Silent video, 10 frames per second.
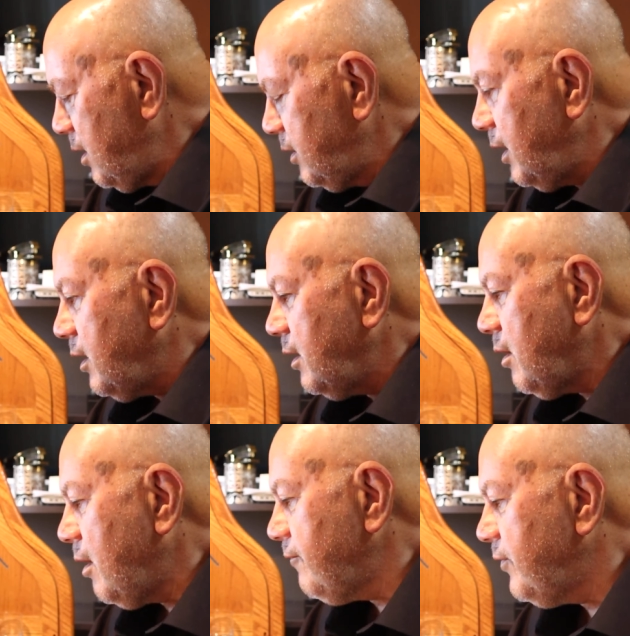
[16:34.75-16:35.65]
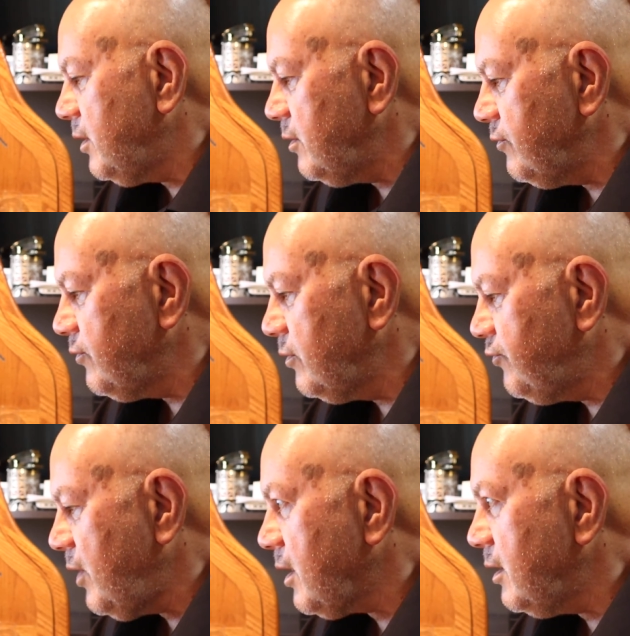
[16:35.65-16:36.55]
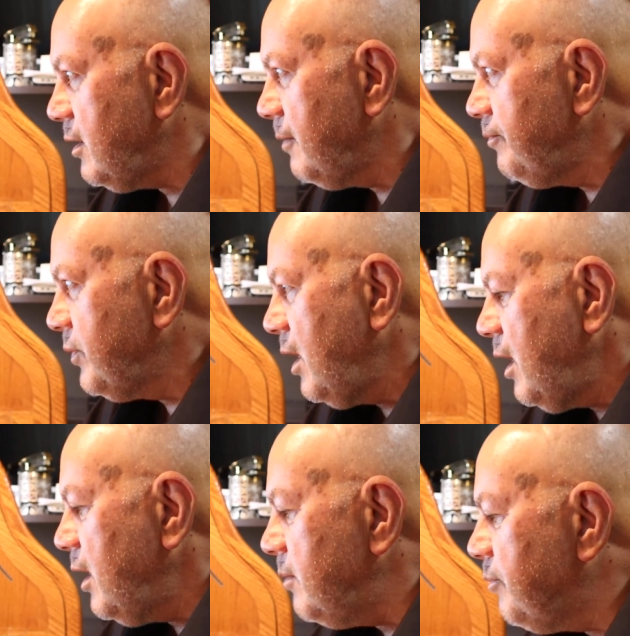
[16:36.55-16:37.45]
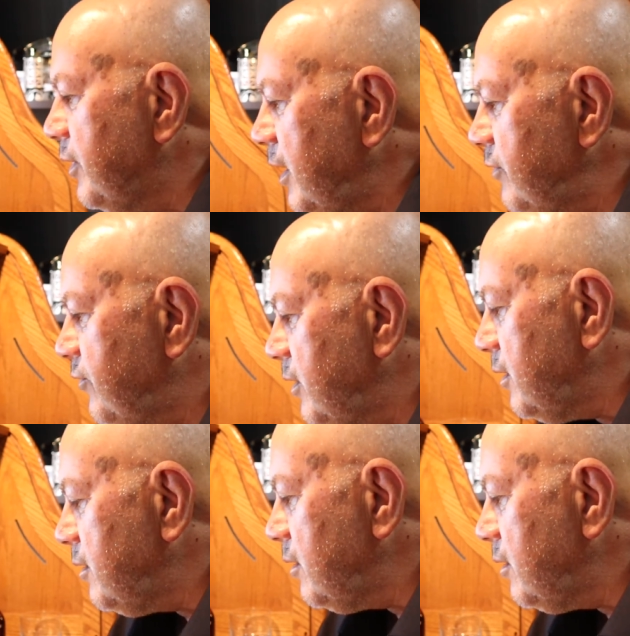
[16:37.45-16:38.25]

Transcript: Taking off his jacket and placing it